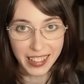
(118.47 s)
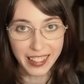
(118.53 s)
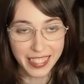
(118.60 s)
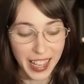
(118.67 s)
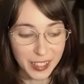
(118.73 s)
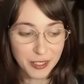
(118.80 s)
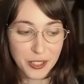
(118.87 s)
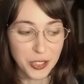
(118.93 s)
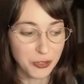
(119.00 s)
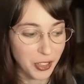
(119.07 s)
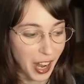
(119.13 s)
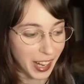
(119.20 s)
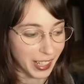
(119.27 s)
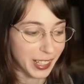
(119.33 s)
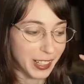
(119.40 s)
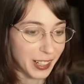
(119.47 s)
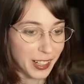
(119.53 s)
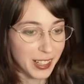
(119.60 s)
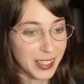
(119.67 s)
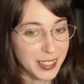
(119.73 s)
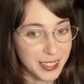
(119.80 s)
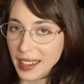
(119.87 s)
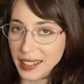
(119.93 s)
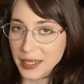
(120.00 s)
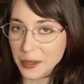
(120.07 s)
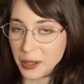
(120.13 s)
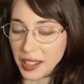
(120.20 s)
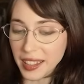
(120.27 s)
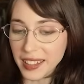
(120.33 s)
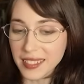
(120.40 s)
that's what you've got here.
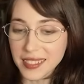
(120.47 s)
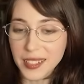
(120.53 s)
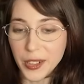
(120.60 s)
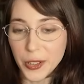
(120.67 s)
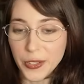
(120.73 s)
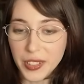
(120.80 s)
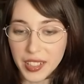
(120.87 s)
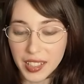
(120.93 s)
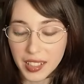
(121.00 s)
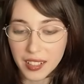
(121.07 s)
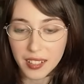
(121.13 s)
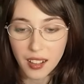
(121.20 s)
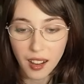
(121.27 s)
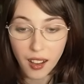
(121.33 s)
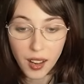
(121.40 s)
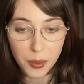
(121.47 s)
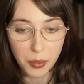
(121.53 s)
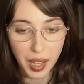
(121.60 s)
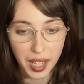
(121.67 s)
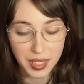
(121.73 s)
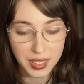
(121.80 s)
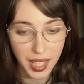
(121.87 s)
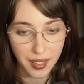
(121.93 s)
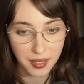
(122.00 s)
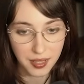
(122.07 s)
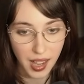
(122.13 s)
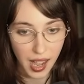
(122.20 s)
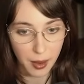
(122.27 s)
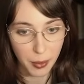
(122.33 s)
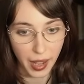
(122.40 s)
Anyways, over here on my
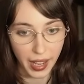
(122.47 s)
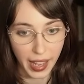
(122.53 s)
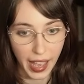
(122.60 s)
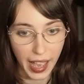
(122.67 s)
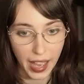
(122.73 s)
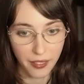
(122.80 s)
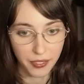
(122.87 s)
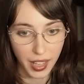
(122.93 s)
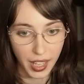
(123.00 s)
desktop, I have